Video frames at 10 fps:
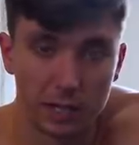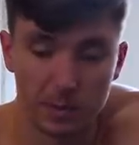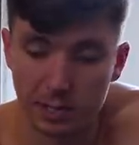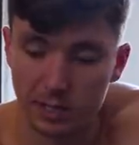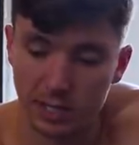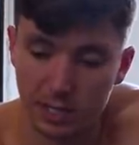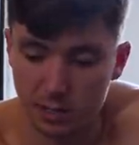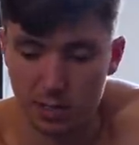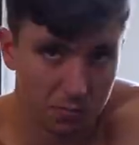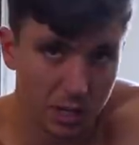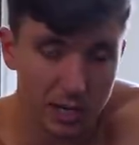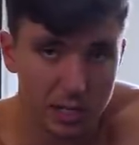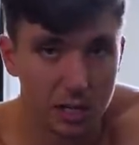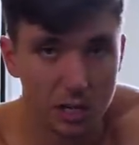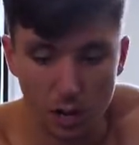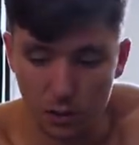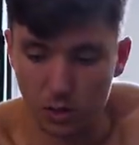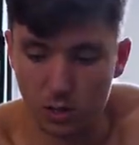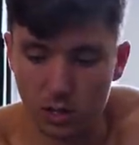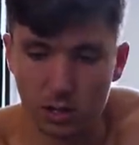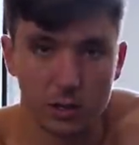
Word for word: flexibility? Yes and no.